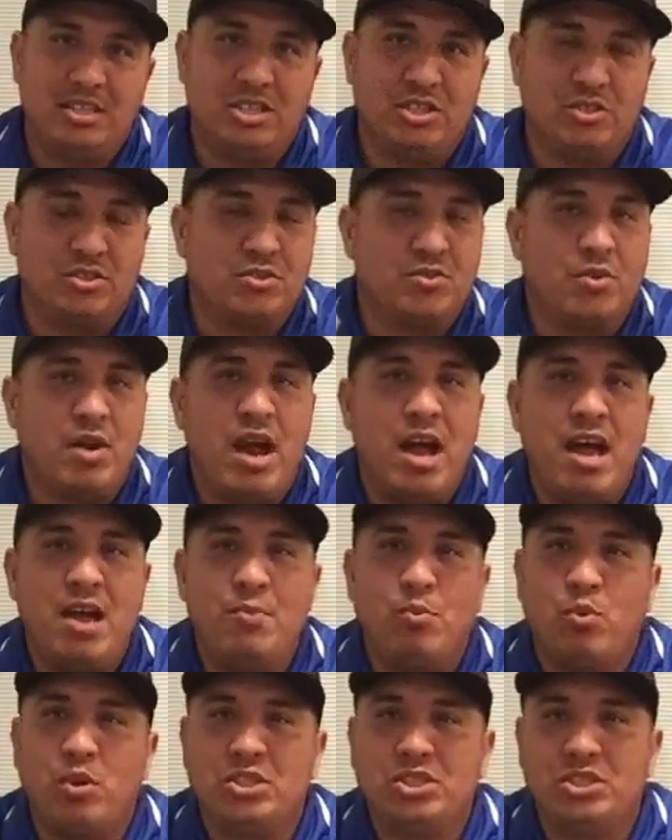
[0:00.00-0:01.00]

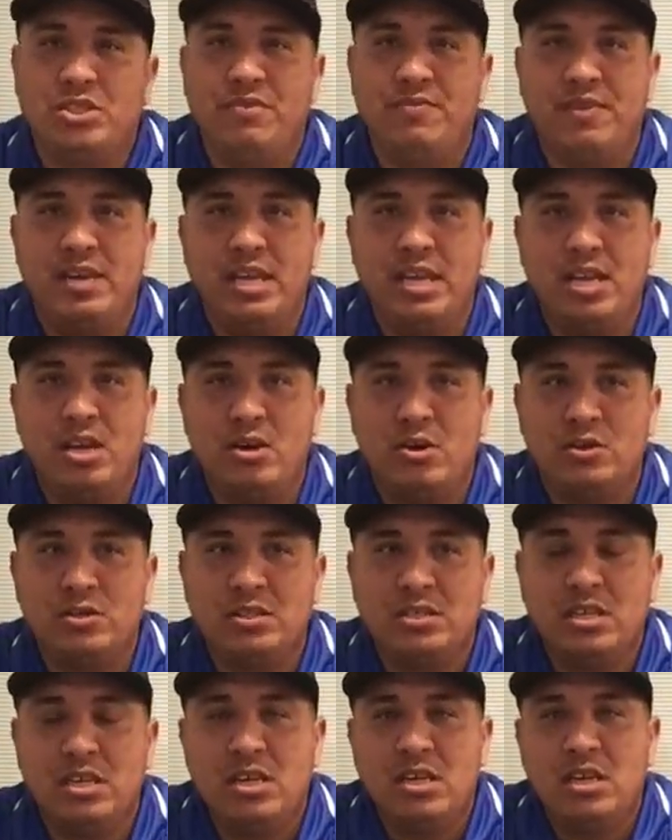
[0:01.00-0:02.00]
Subscribe, watch the
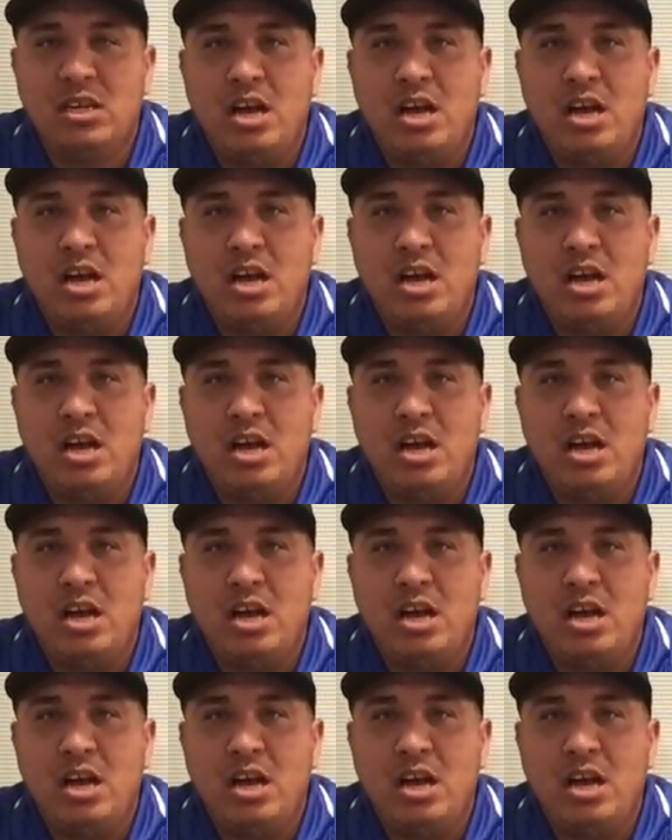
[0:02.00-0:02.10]
videos.